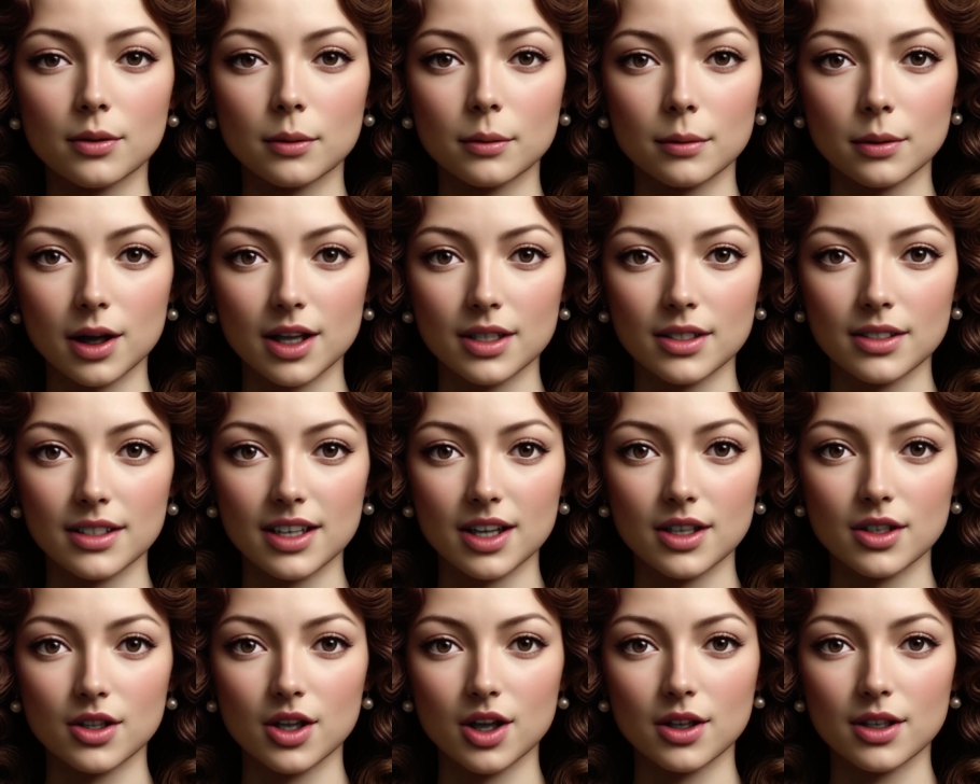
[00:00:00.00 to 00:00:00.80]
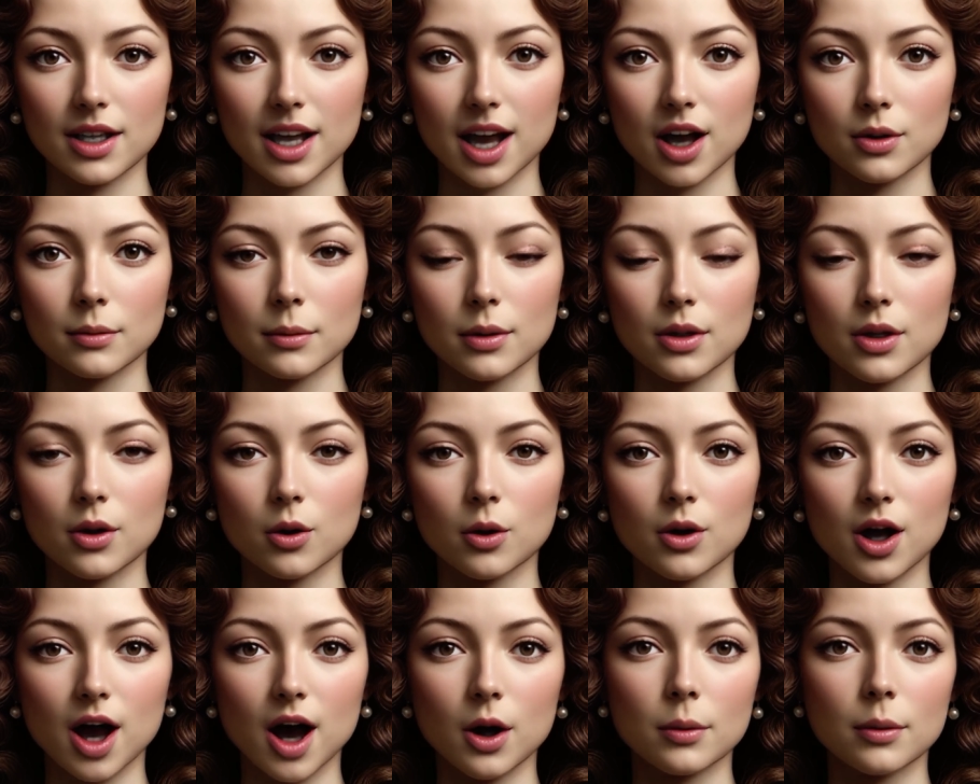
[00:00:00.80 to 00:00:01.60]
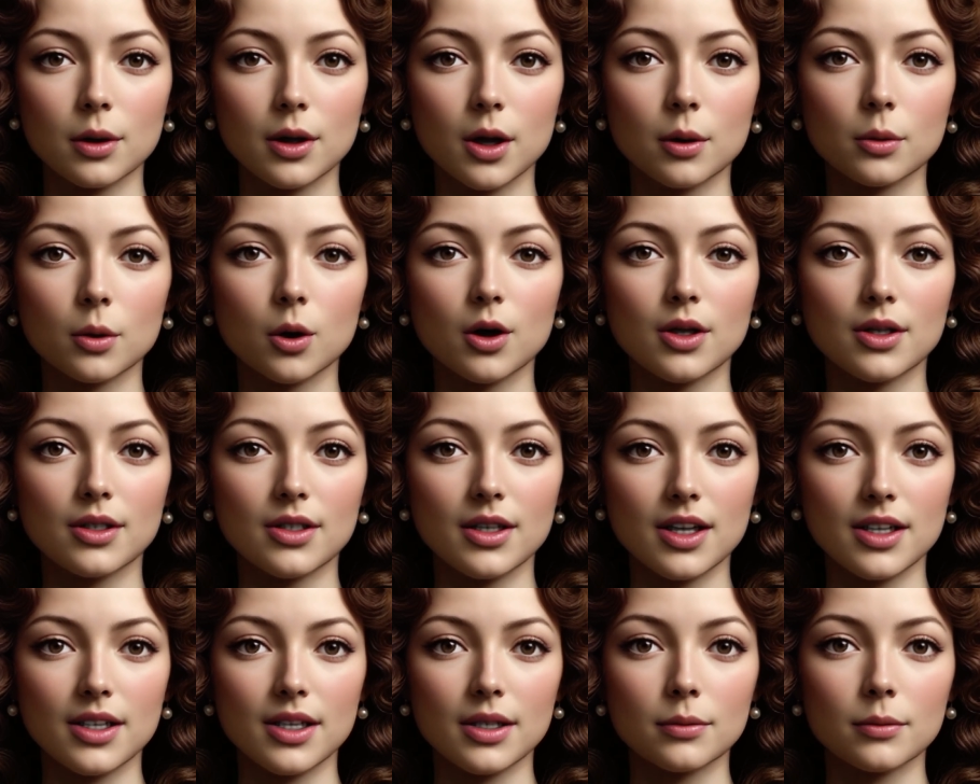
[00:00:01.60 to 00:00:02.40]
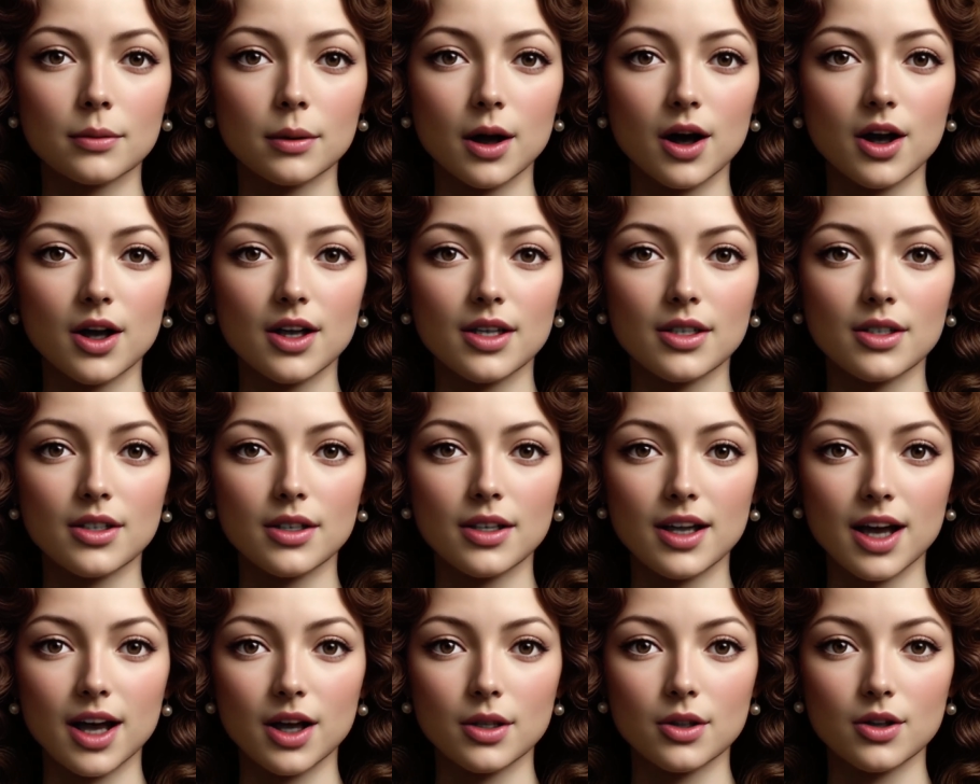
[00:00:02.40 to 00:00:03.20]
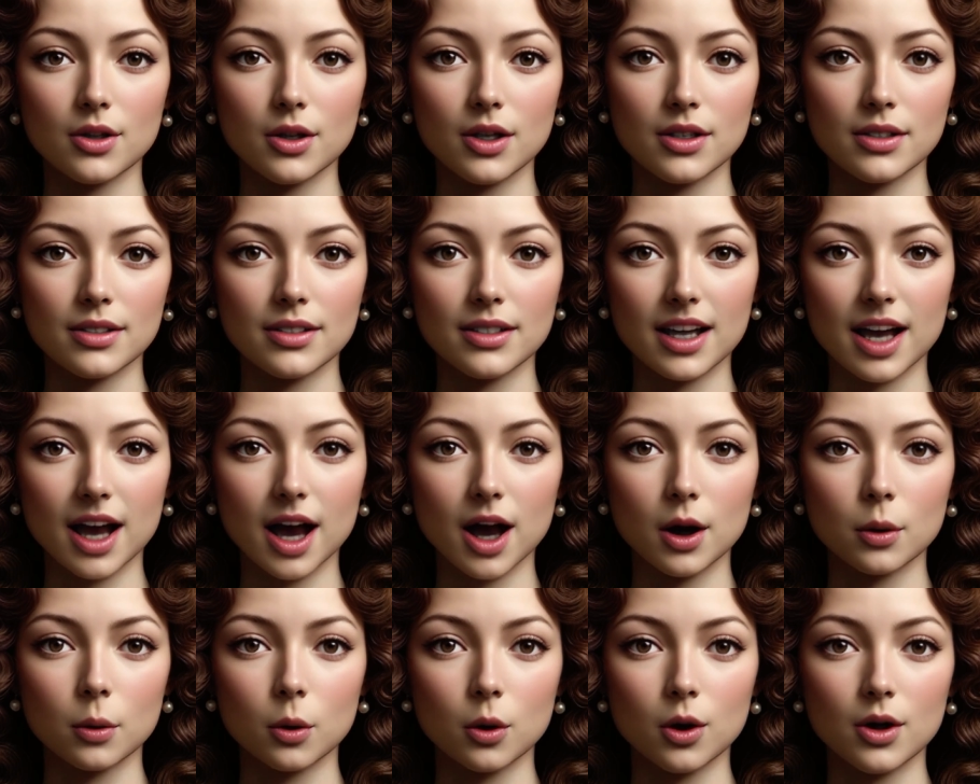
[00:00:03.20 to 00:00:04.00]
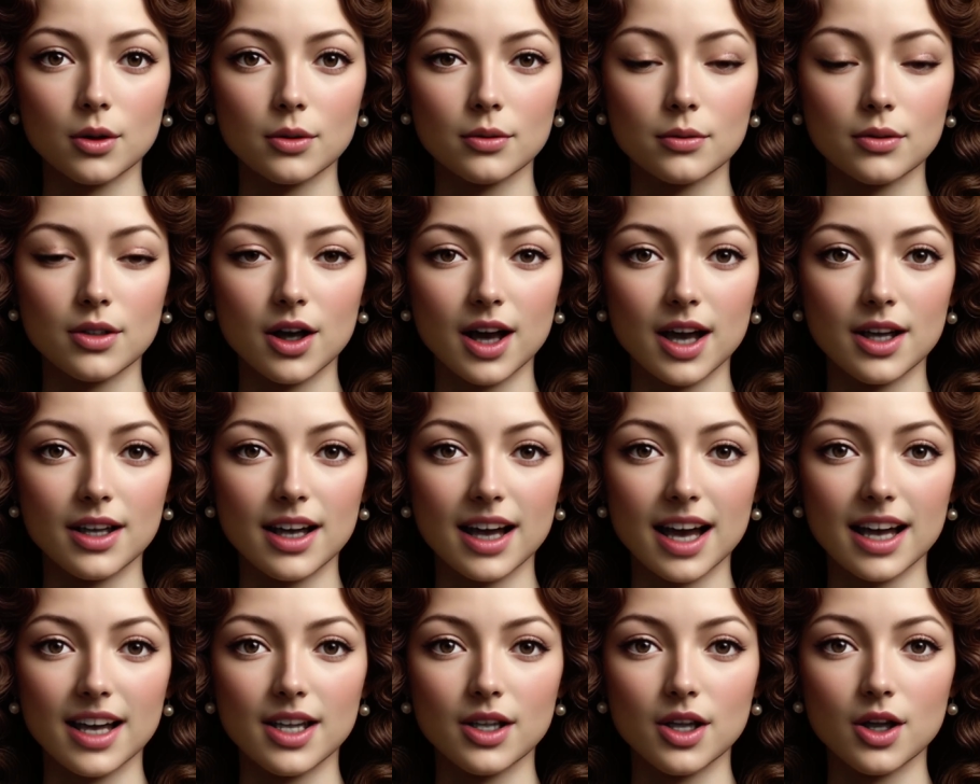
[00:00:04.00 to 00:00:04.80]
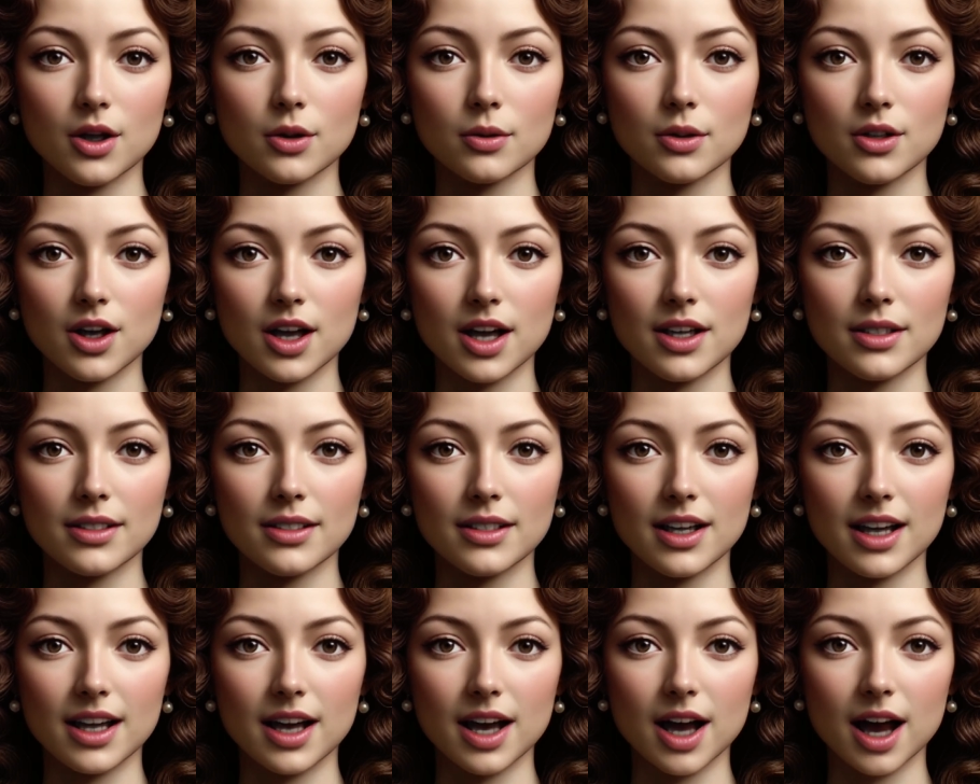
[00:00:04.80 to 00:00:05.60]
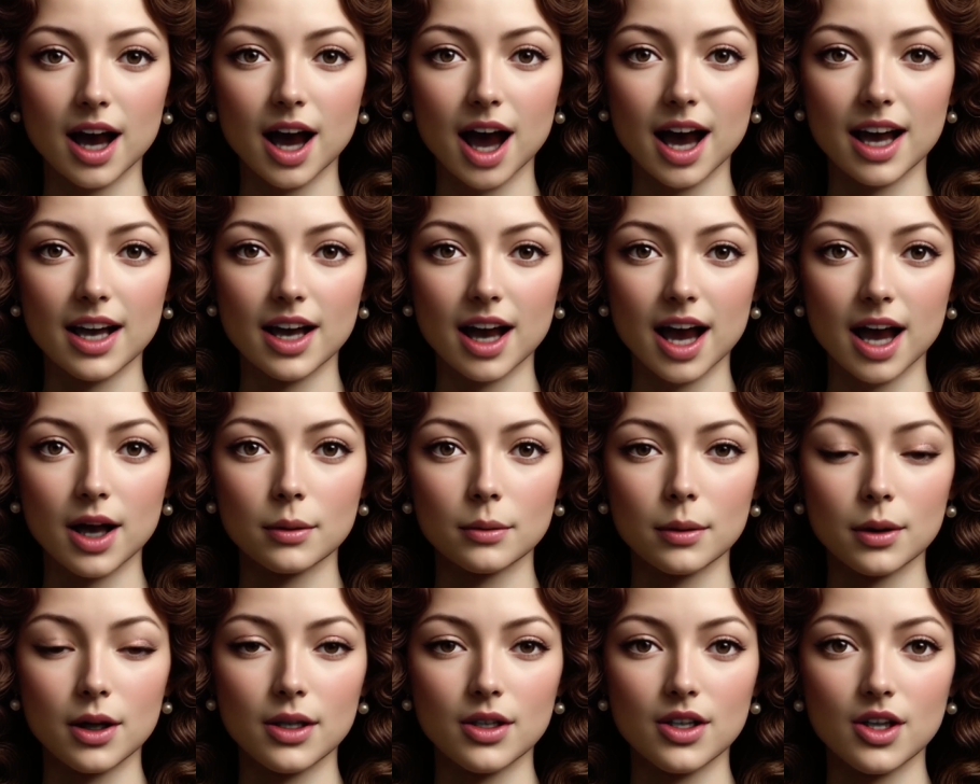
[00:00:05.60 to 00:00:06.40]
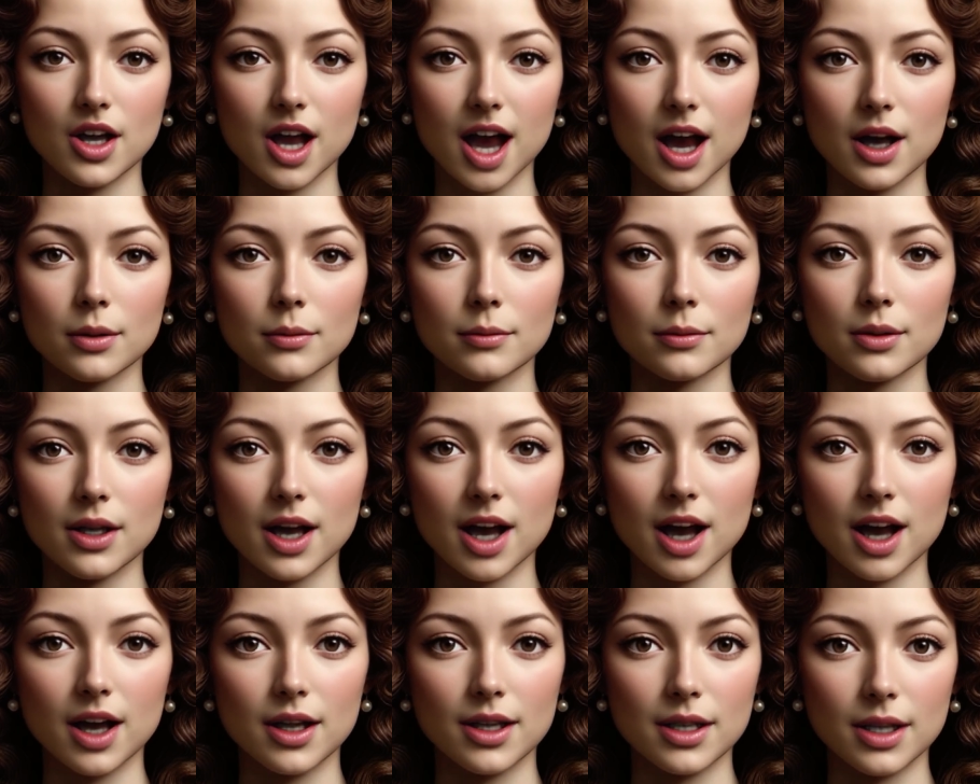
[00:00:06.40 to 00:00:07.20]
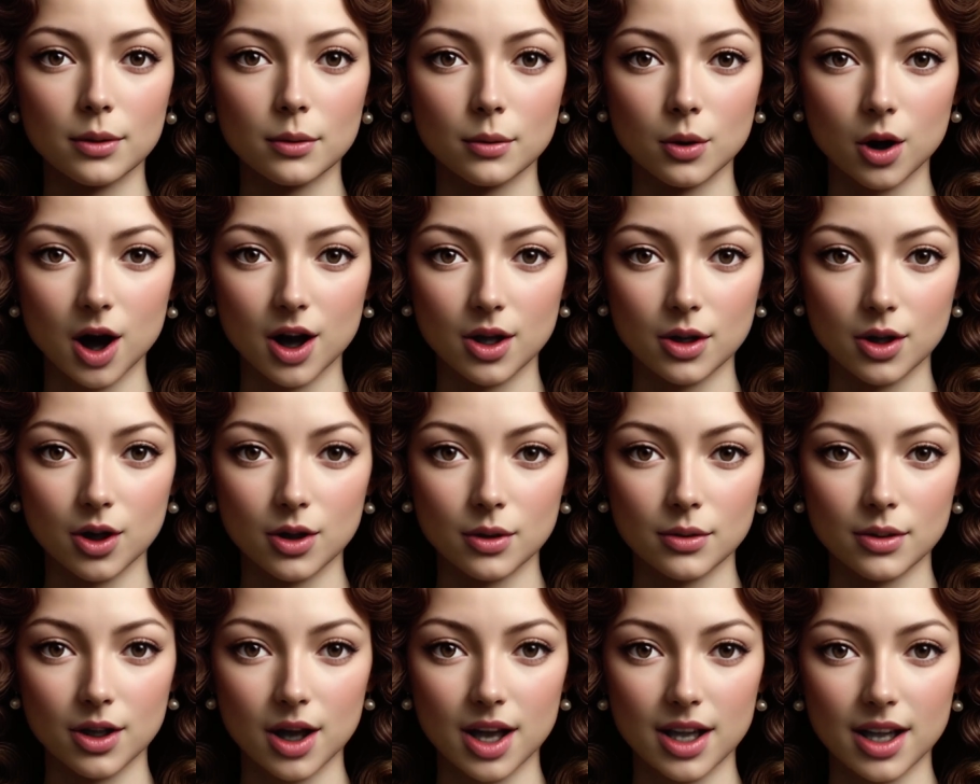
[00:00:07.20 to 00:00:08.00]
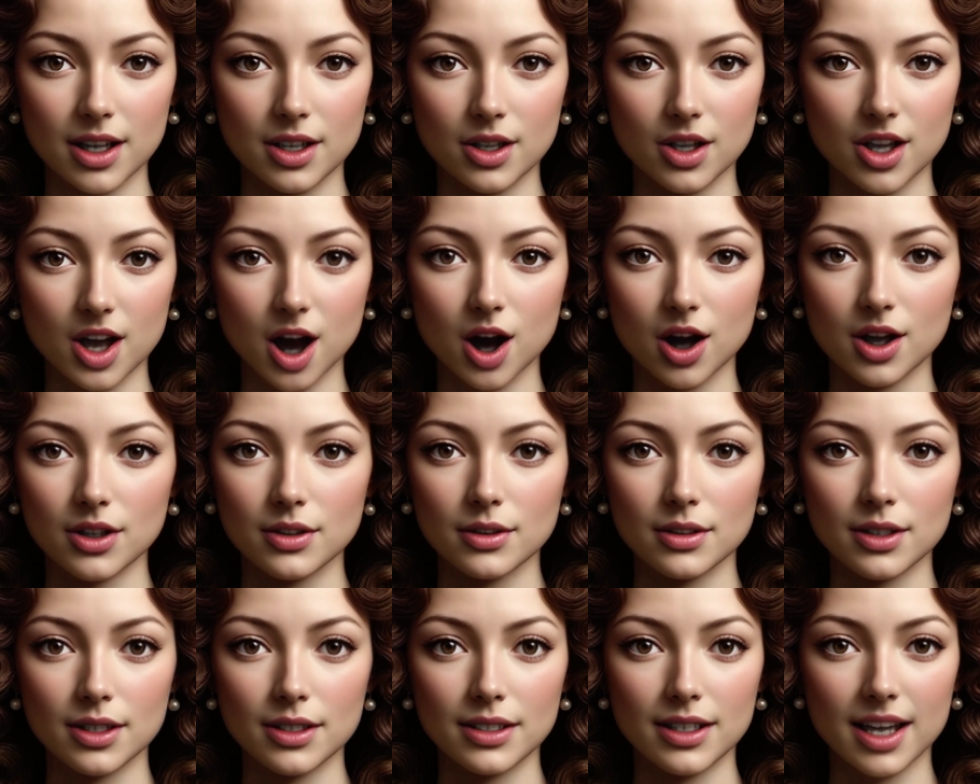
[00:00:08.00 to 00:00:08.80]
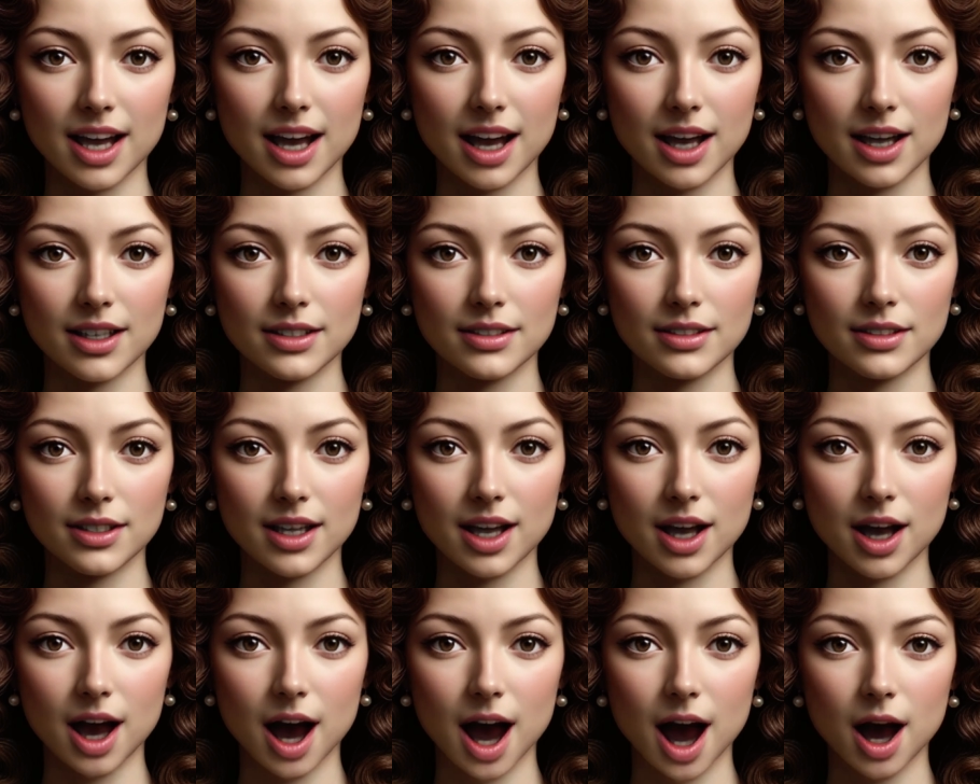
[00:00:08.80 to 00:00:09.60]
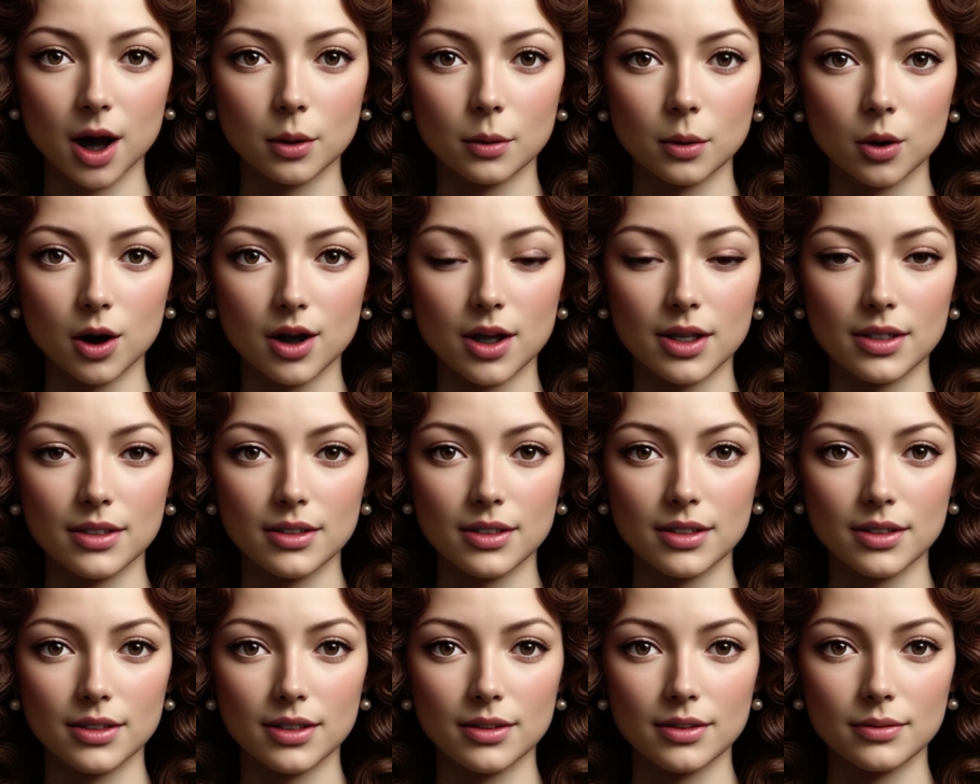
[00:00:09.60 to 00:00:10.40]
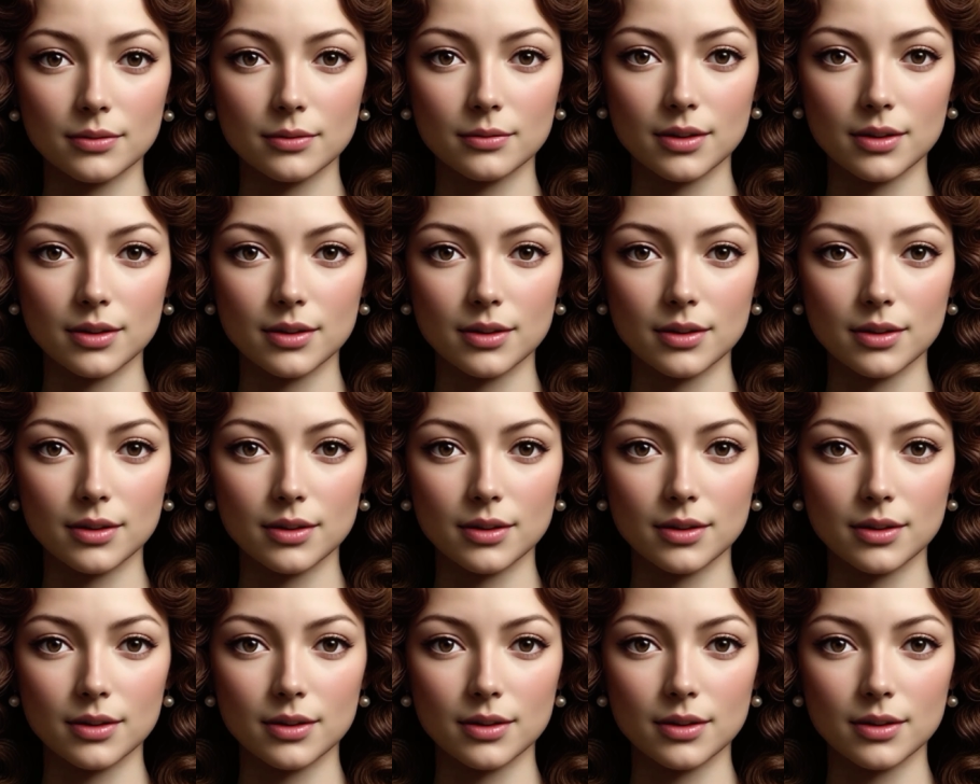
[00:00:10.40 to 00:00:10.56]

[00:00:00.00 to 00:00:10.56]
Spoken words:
My station allowed me to accompany Princess Mary to the Netherlands, where fate intervened, and I met James, the brother of King Charles II, a prince.